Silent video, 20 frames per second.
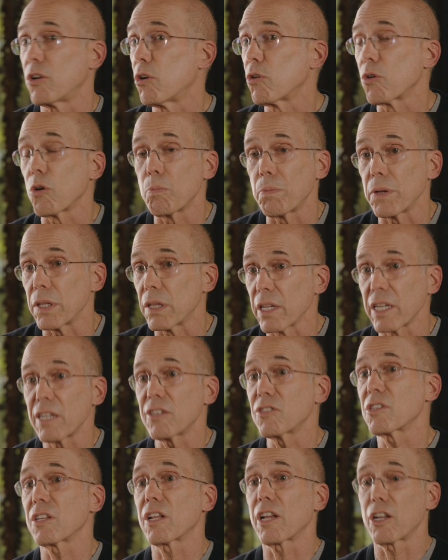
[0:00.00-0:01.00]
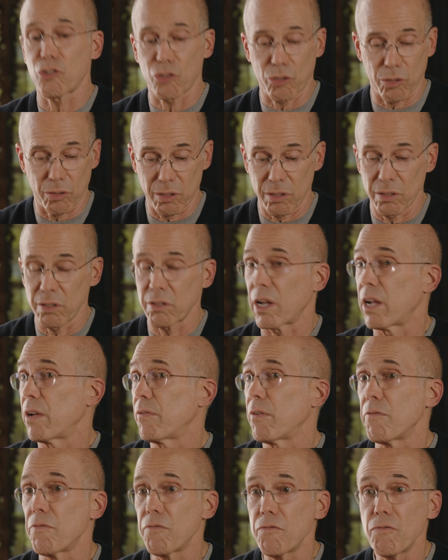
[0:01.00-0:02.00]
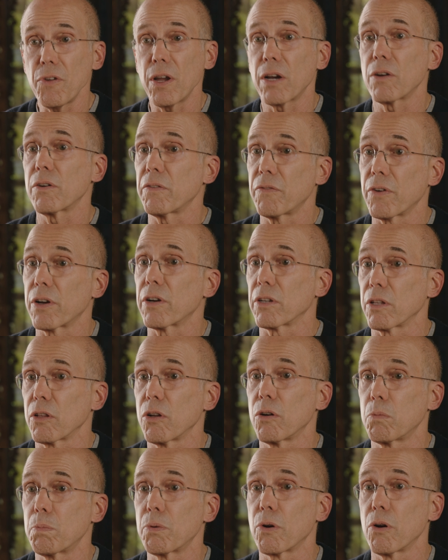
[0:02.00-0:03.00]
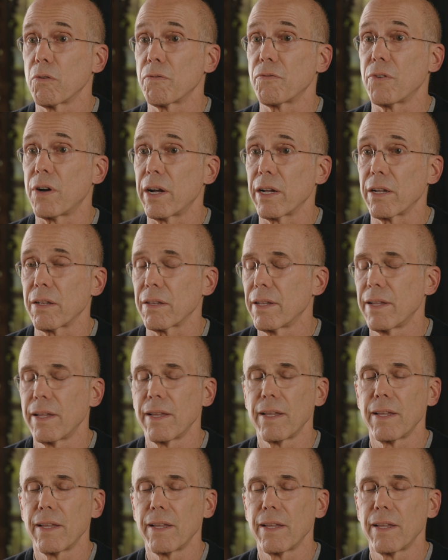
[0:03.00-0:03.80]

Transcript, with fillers: I don't open links that I shouldn't. I have a very, very low profile.